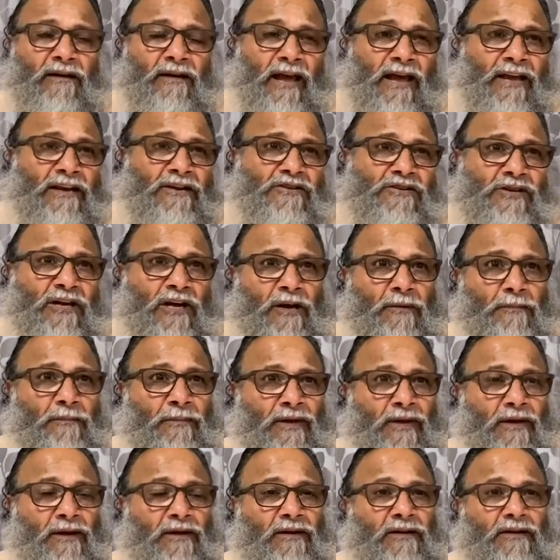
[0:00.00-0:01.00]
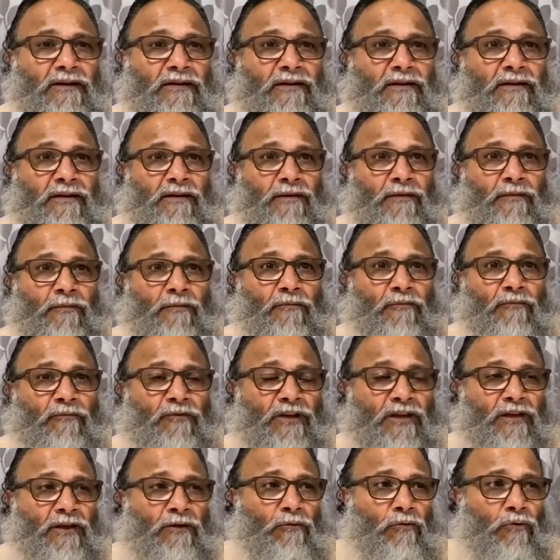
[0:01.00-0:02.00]
Naishkarmya,
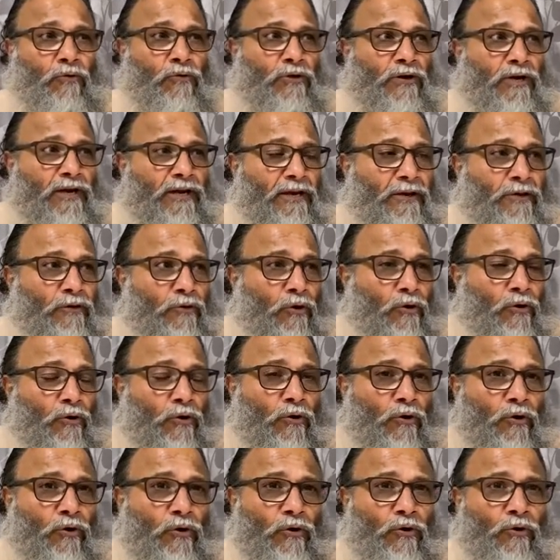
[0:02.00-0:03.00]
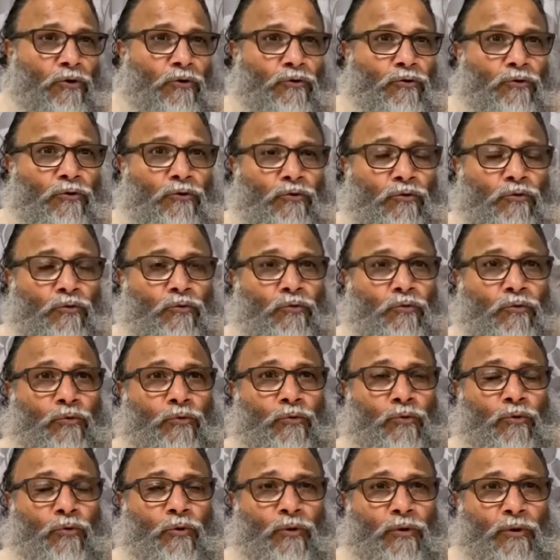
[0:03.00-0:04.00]
we only know to
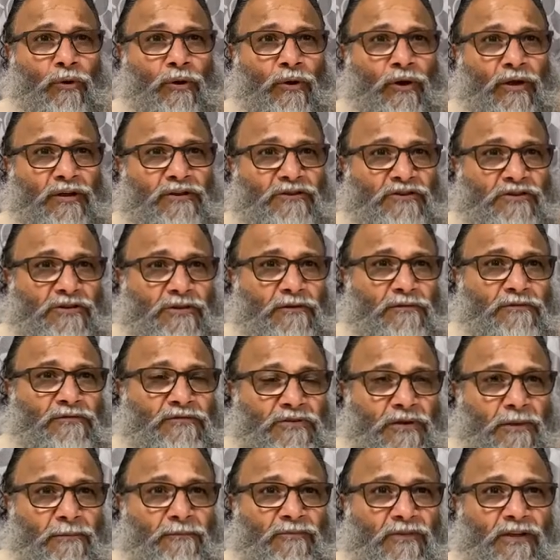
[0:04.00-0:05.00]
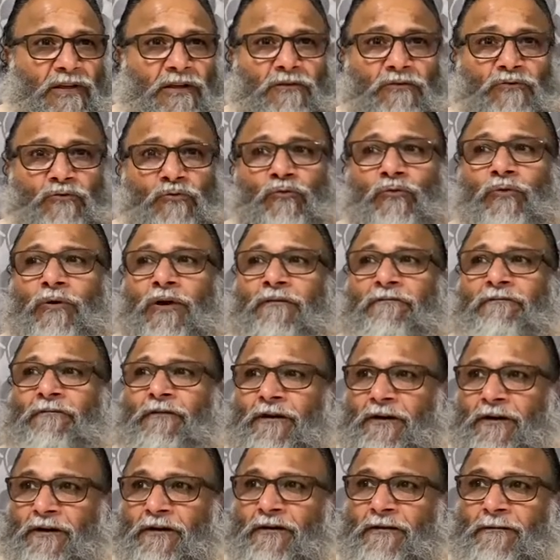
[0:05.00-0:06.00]
achieve something through
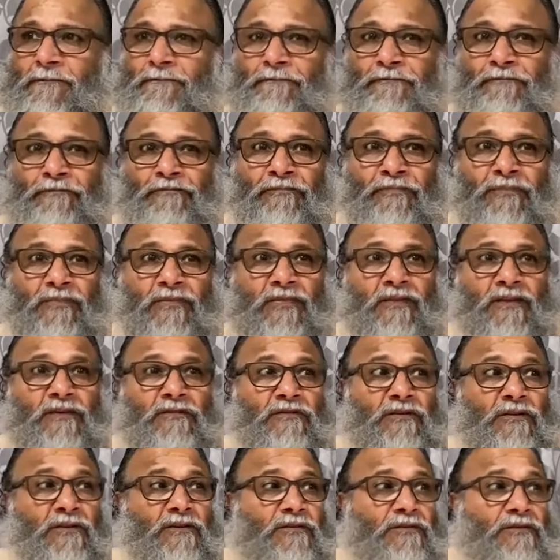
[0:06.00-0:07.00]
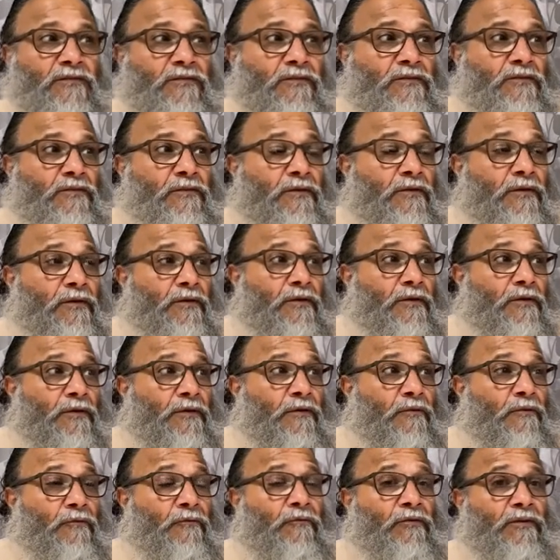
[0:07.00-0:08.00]
effort. This is
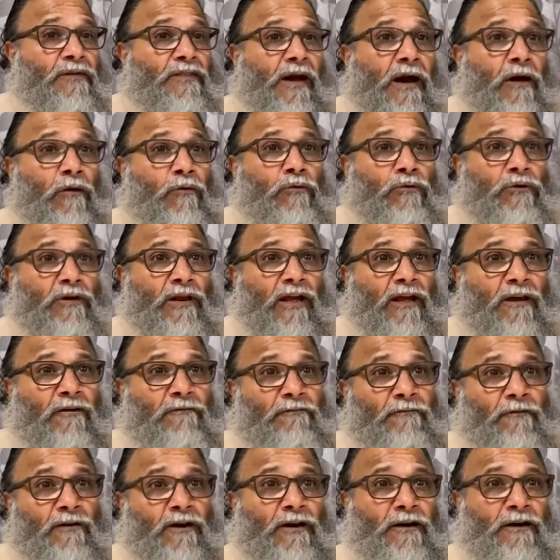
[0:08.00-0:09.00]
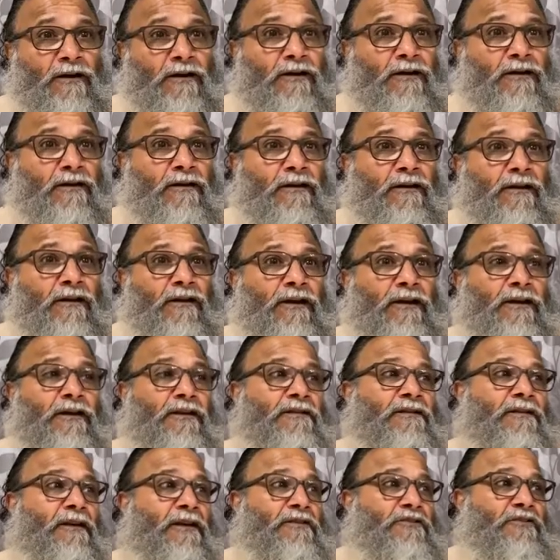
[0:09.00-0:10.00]
without effort it
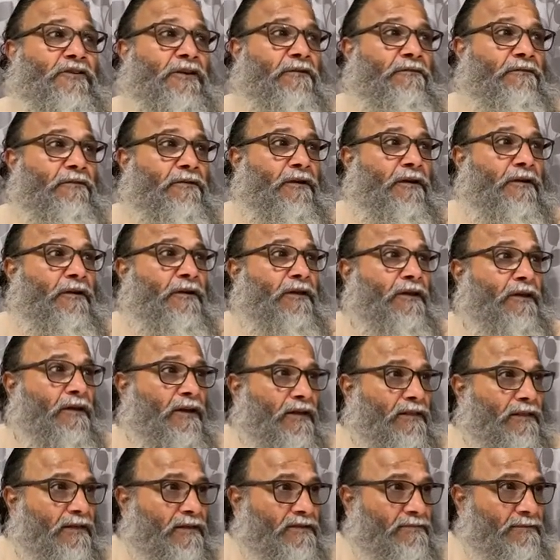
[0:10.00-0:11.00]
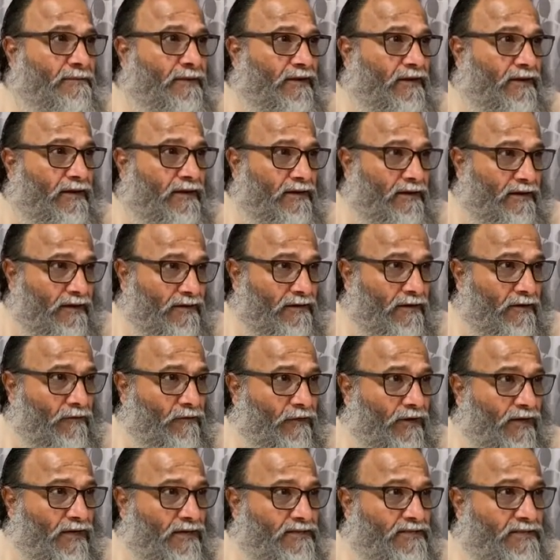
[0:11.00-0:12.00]
is achieved. In other
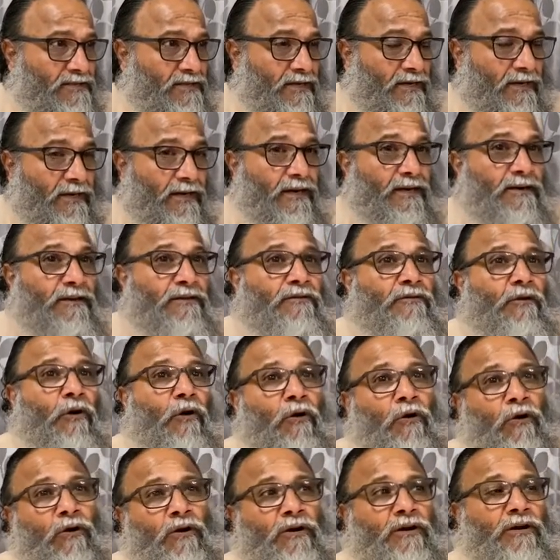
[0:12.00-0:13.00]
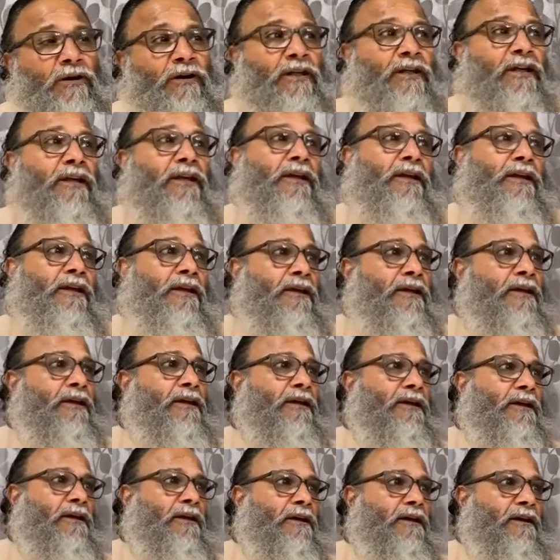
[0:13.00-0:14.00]
words, it is
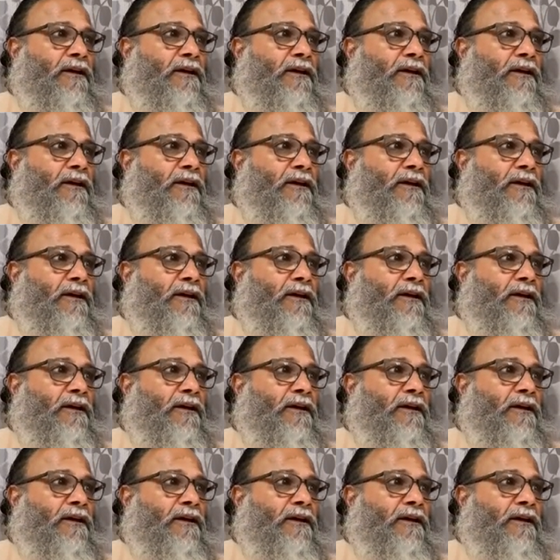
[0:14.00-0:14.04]
already,